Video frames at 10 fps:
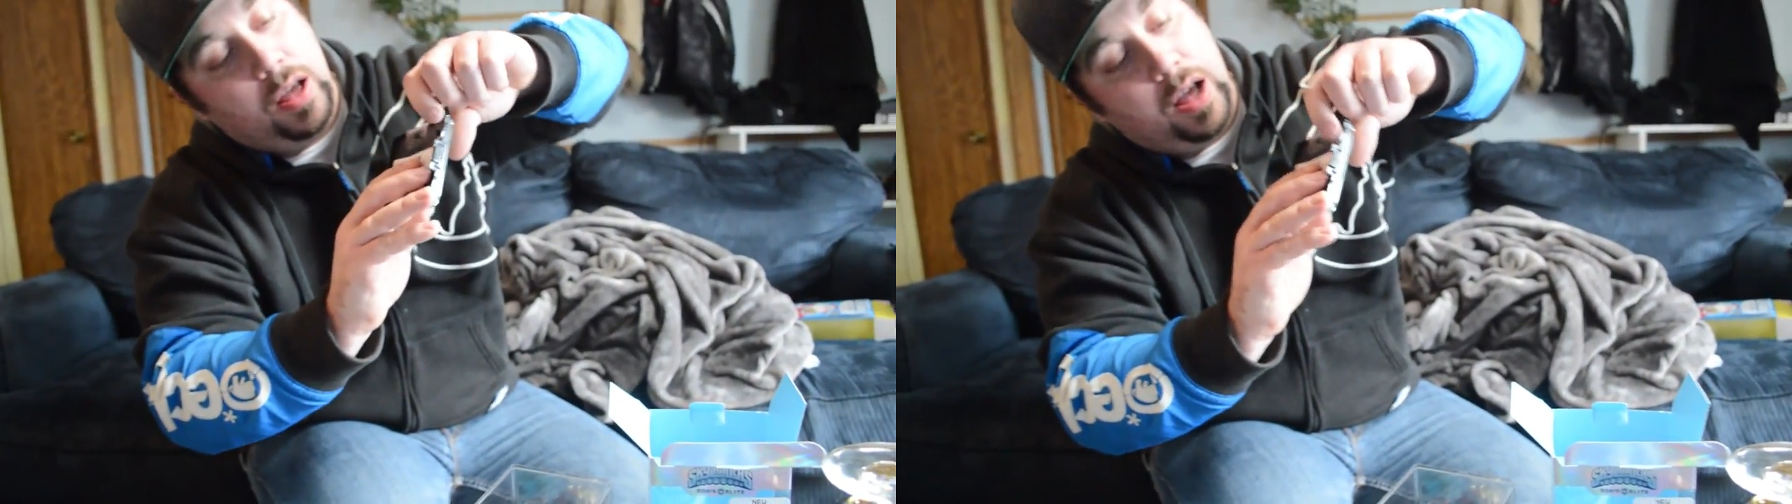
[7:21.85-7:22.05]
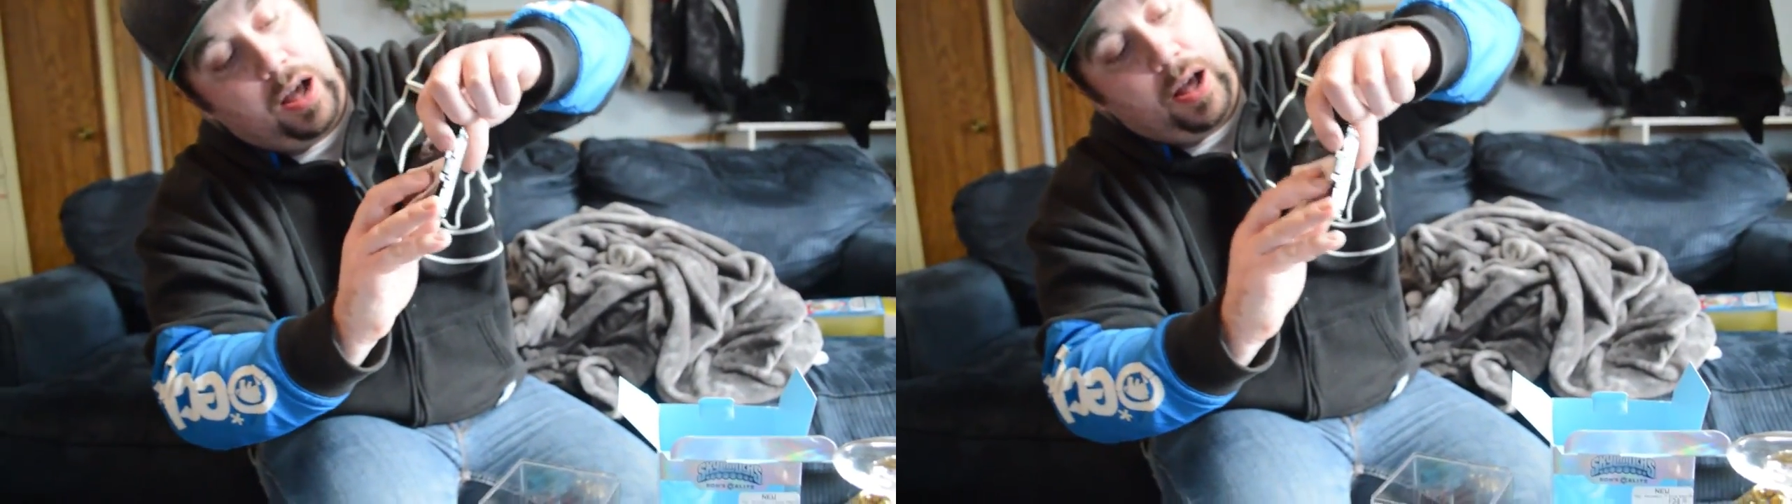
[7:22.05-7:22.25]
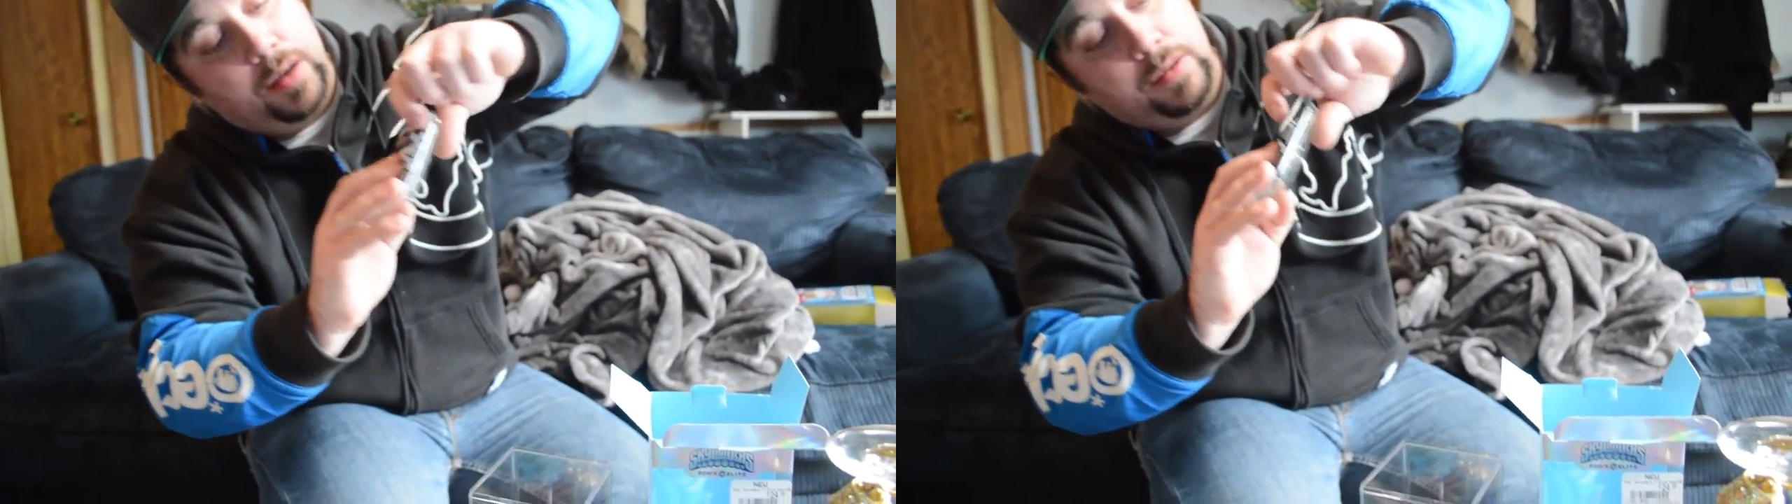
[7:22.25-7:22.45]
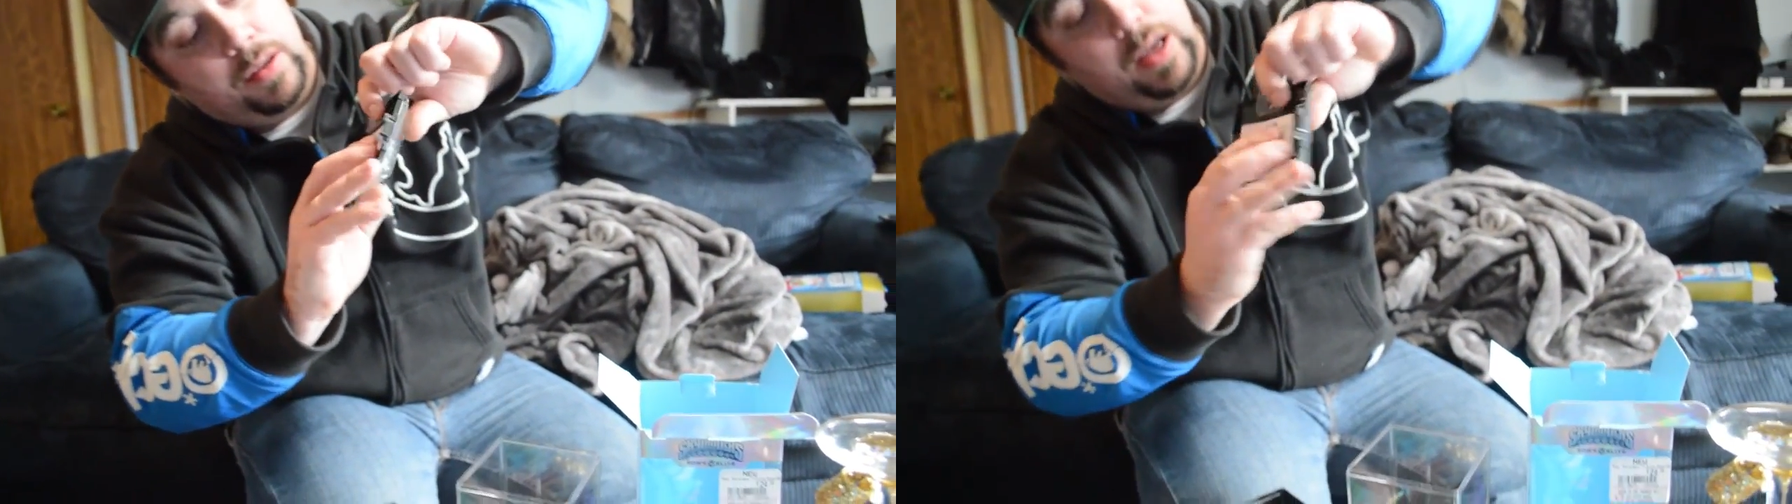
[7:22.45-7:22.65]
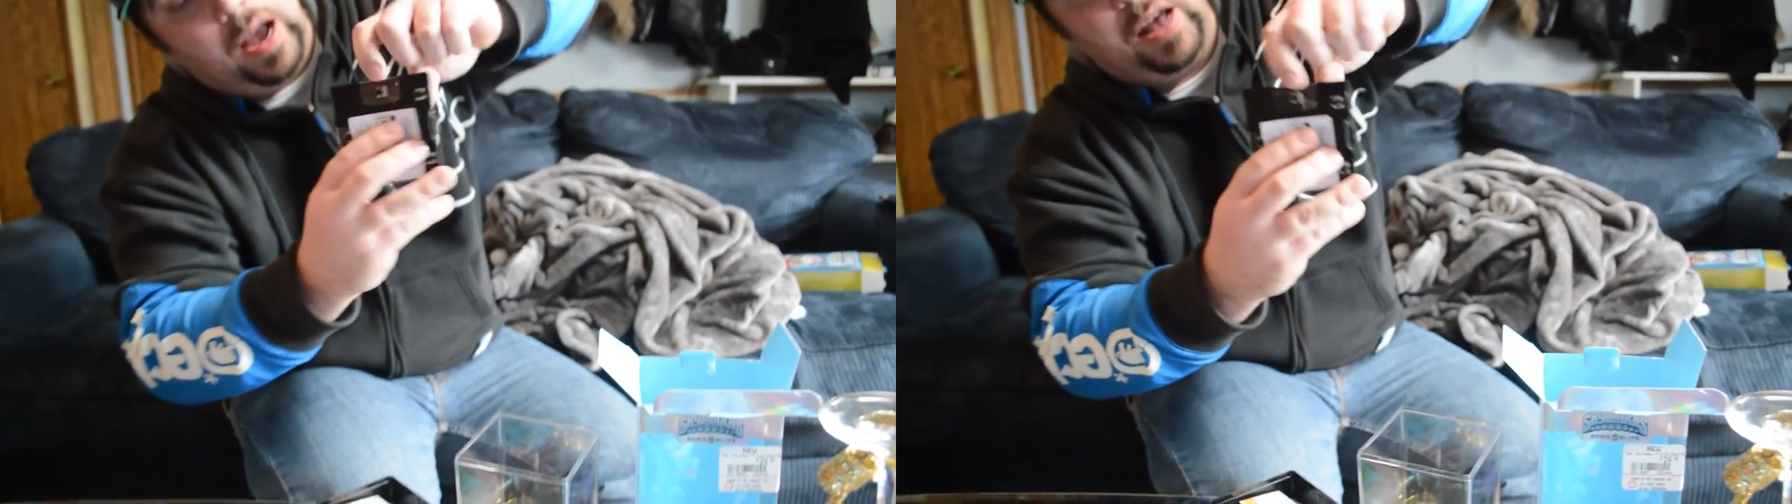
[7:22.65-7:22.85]
uh,
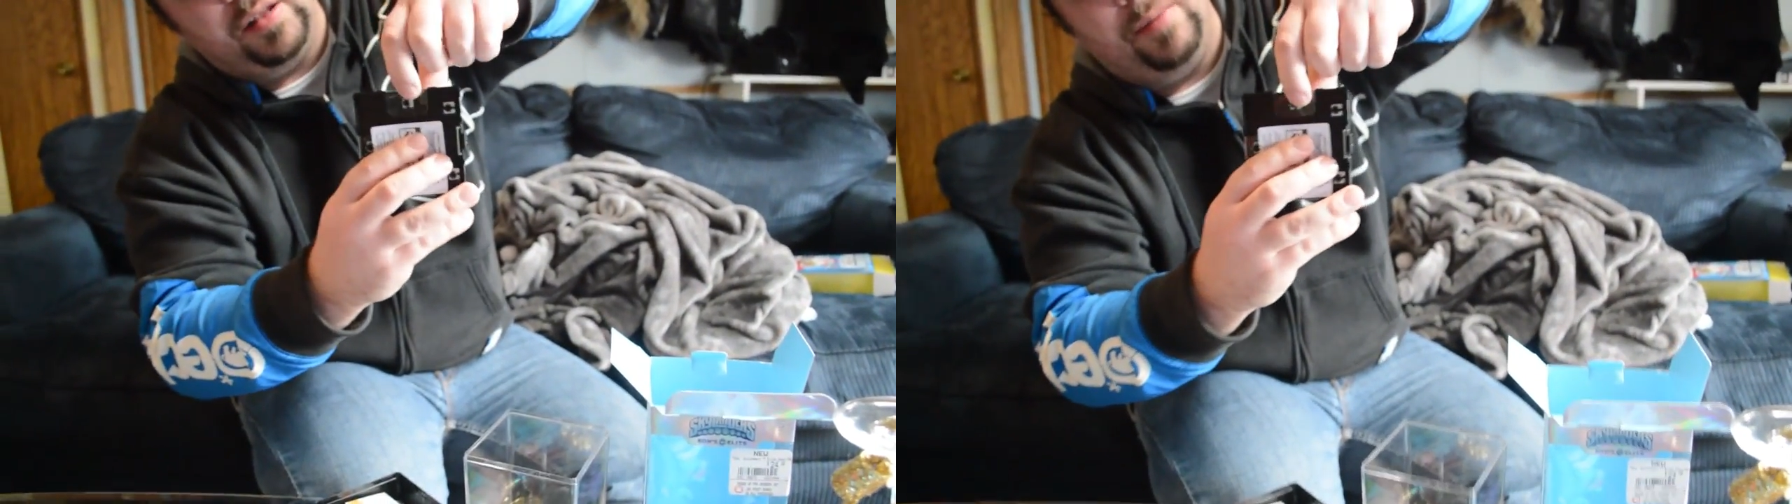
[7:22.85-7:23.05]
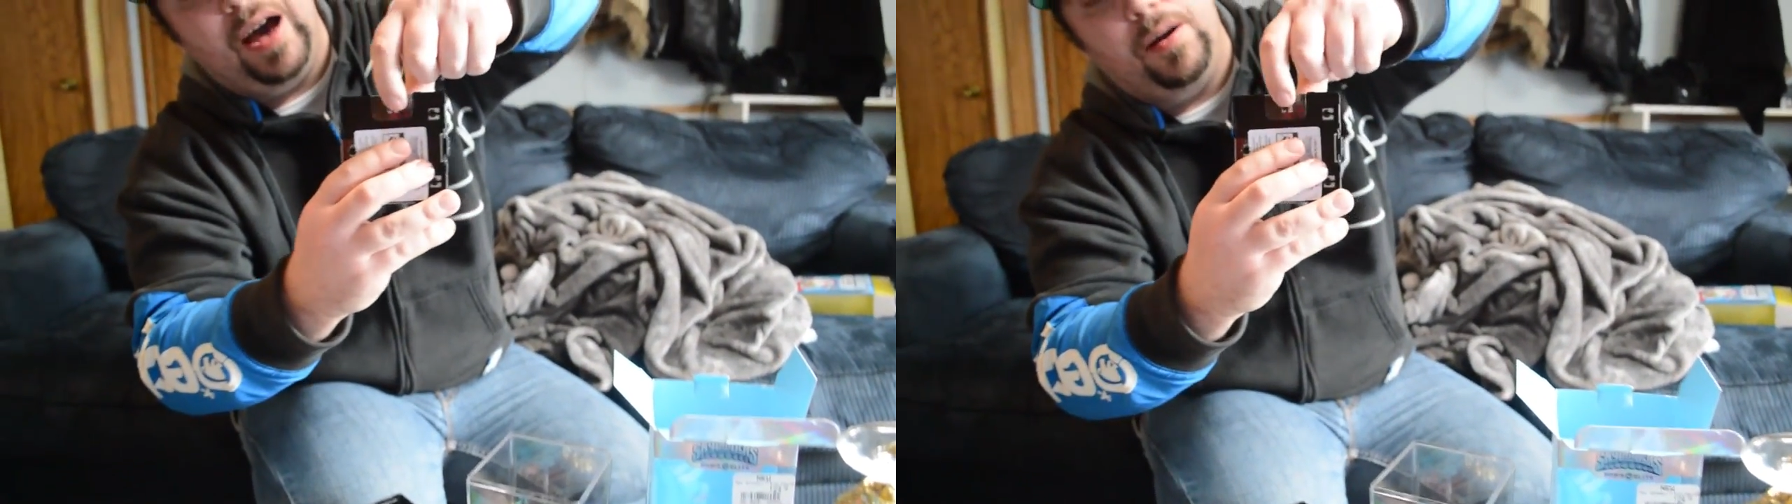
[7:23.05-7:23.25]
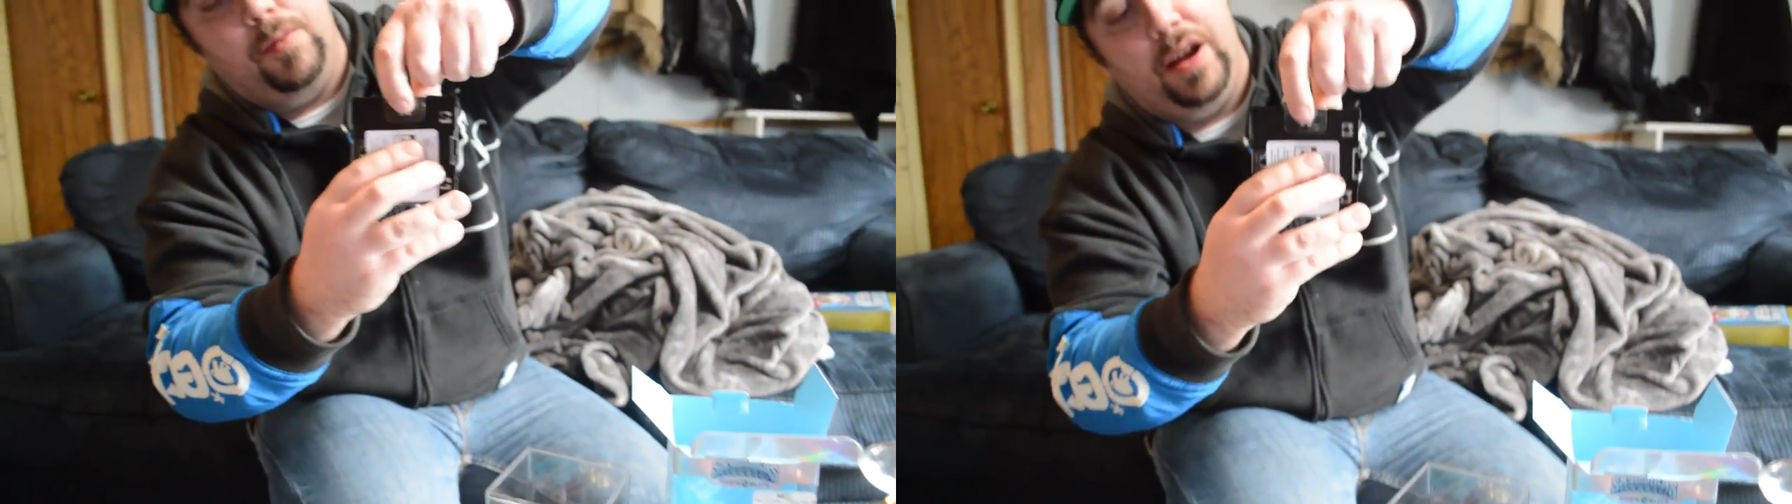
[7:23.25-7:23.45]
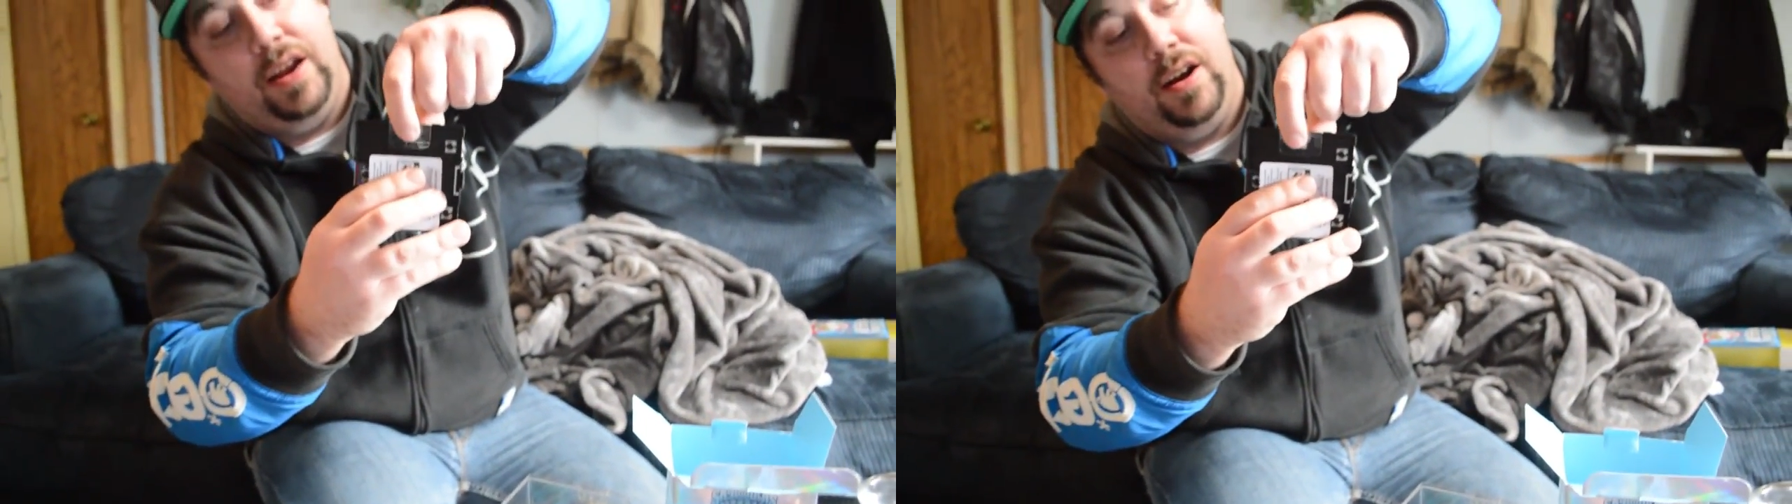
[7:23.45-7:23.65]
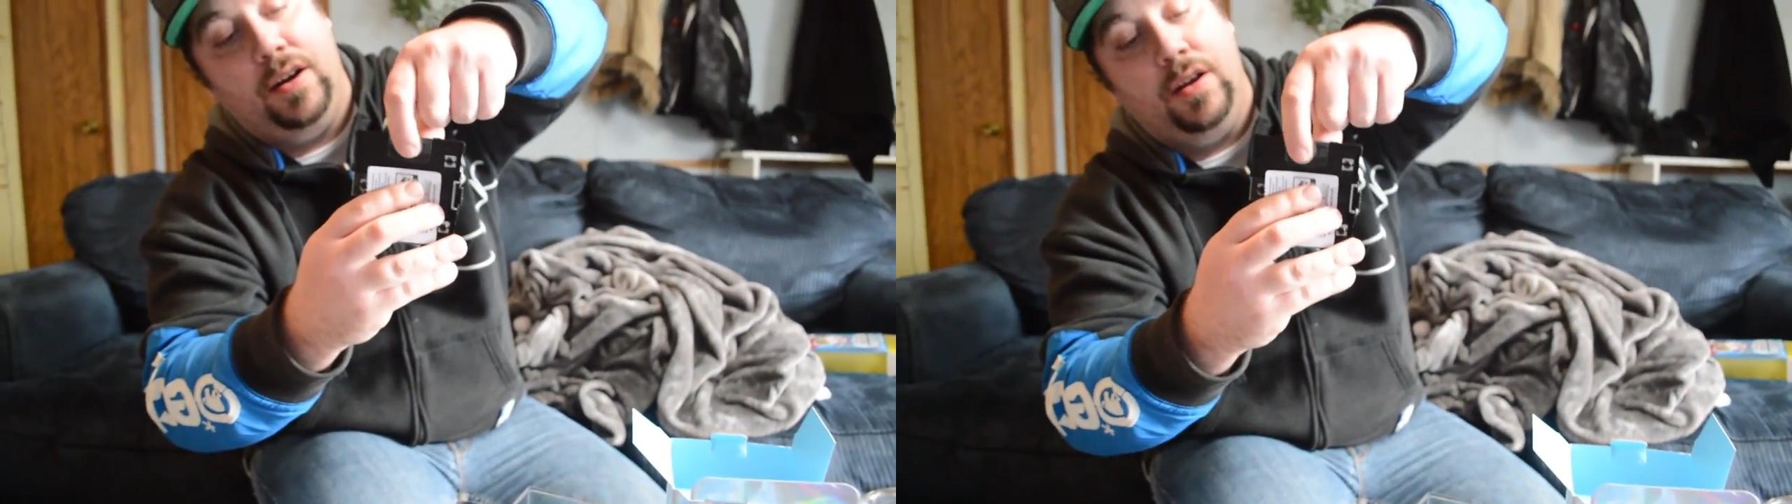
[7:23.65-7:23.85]
on the bottom right
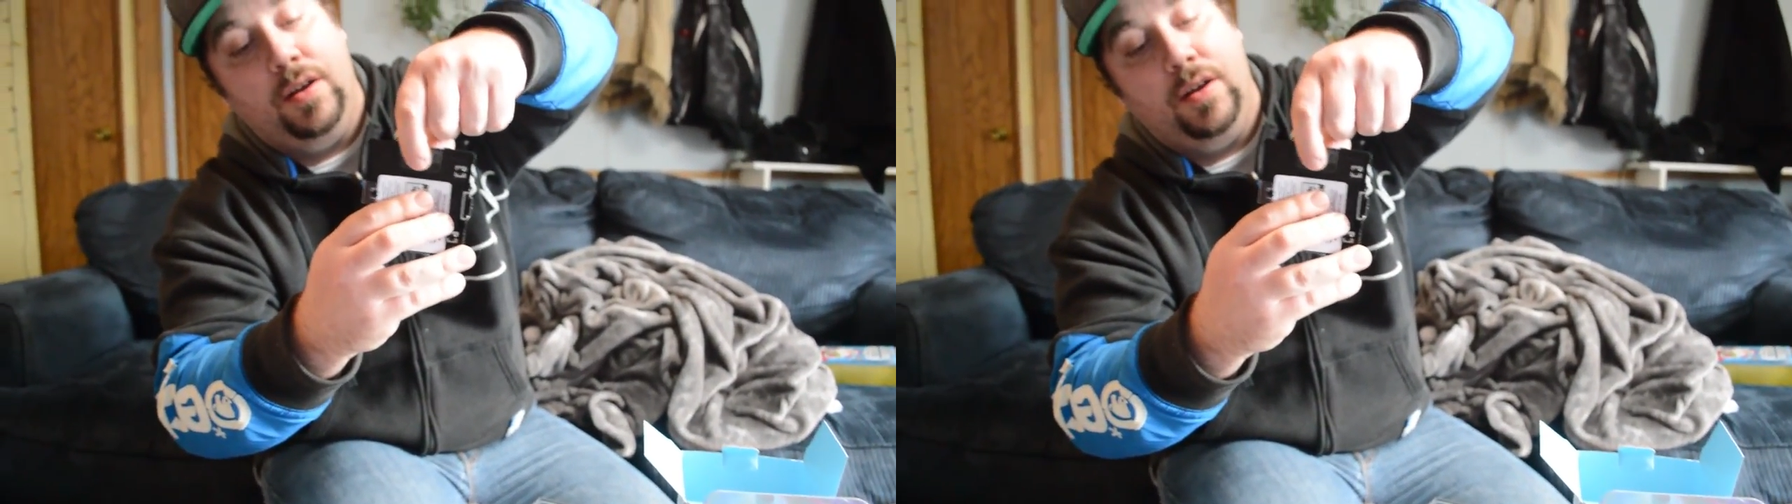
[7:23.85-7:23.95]
here.